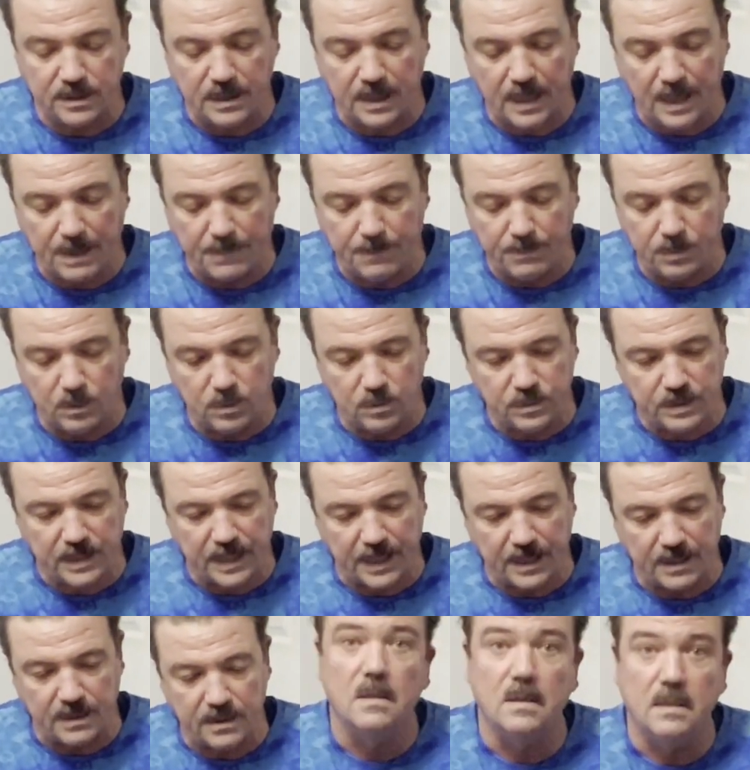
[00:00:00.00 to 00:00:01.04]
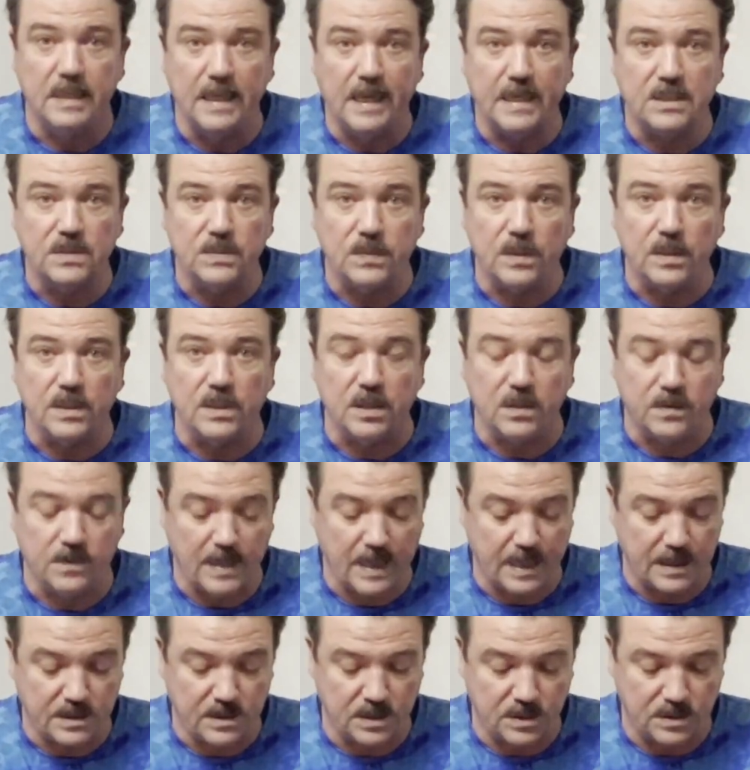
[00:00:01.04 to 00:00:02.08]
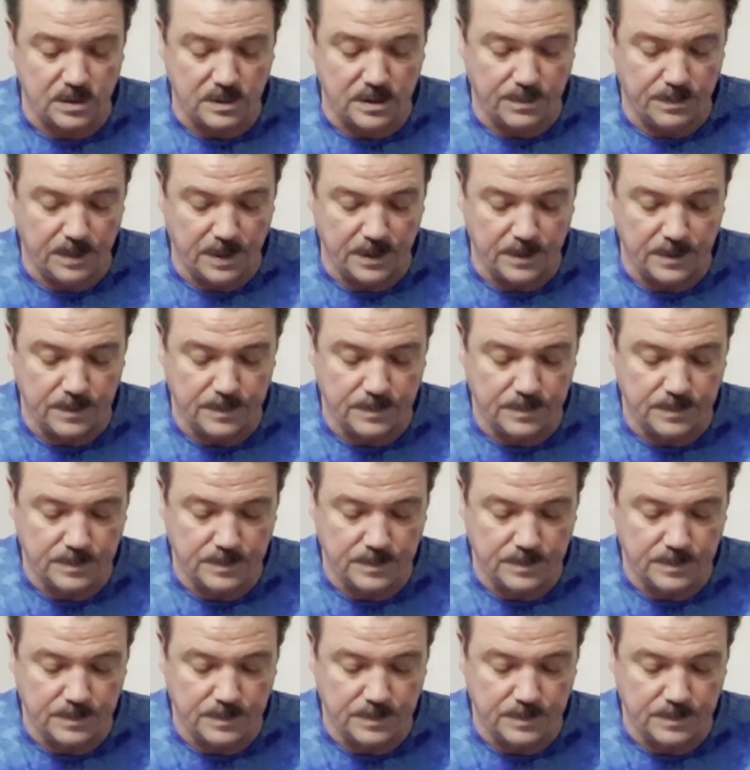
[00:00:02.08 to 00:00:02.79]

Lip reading: and pull down. Next, we're going to crack this in the middle